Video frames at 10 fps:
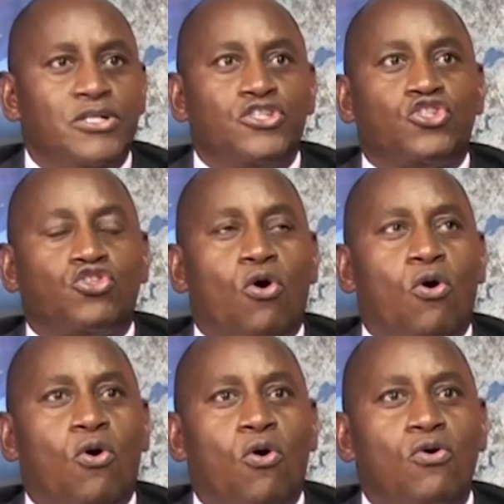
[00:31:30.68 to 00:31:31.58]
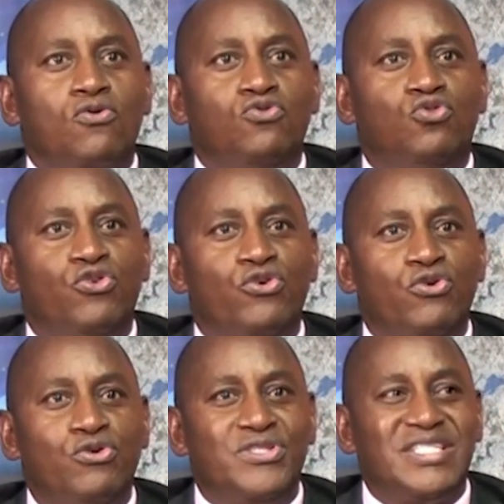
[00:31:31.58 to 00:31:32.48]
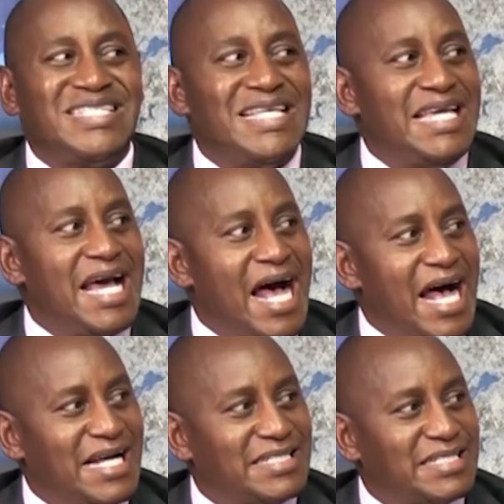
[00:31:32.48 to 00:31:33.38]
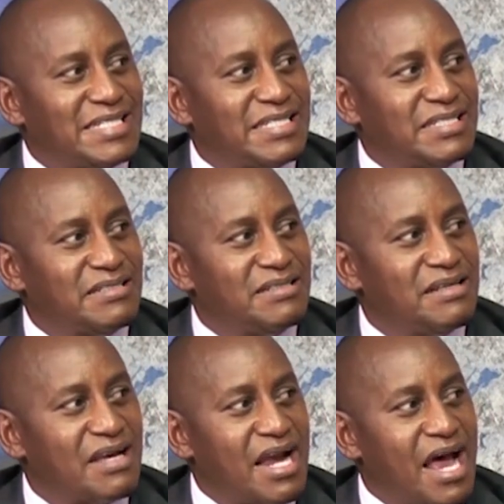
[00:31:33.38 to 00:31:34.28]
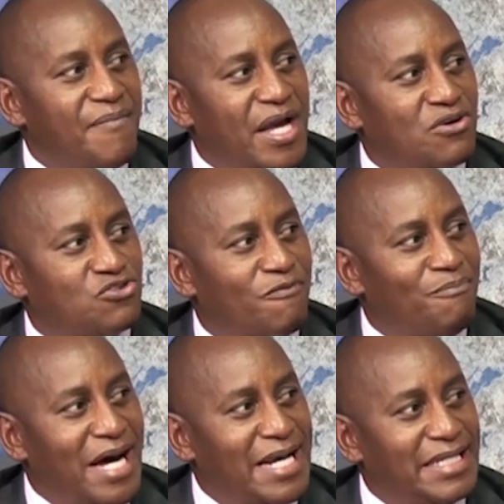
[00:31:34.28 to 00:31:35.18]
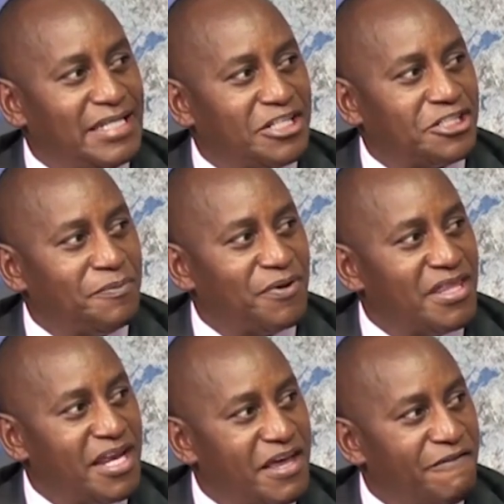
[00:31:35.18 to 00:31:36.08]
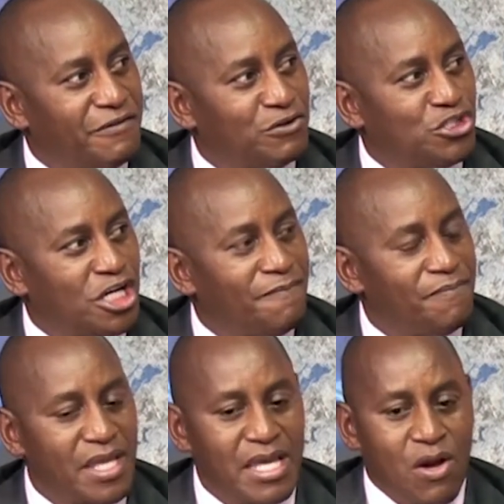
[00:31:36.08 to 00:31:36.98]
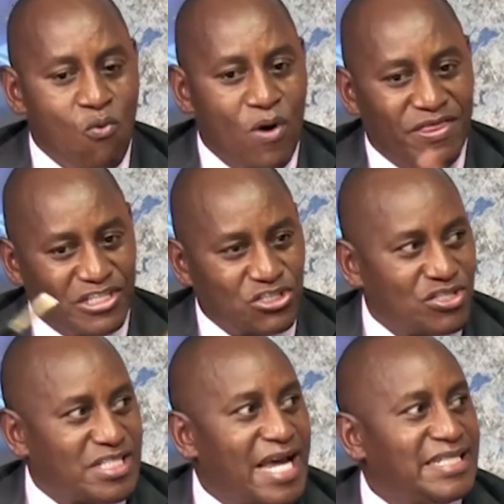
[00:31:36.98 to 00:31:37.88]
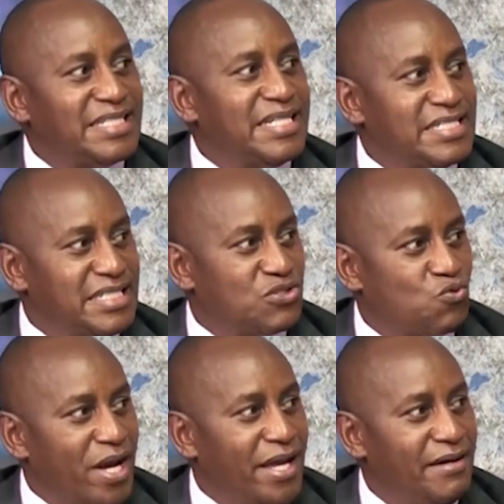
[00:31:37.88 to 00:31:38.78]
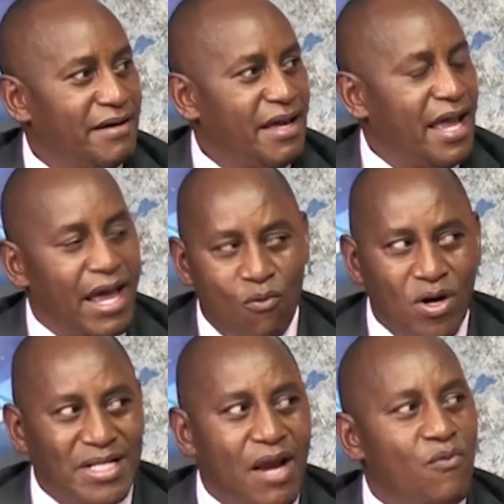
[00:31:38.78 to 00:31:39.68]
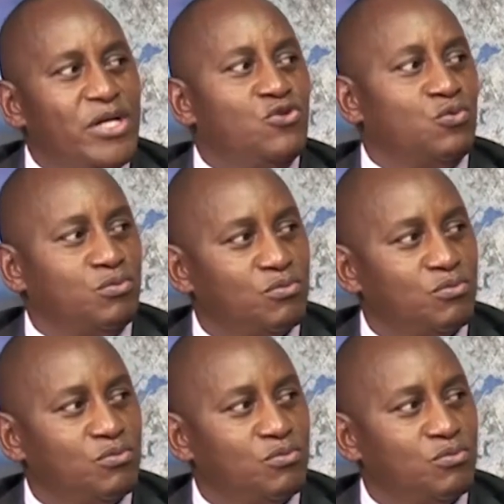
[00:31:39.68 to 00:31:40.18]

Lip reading: So do you see us coming out of bad leadership in the near future when the society is this way? And what can we do?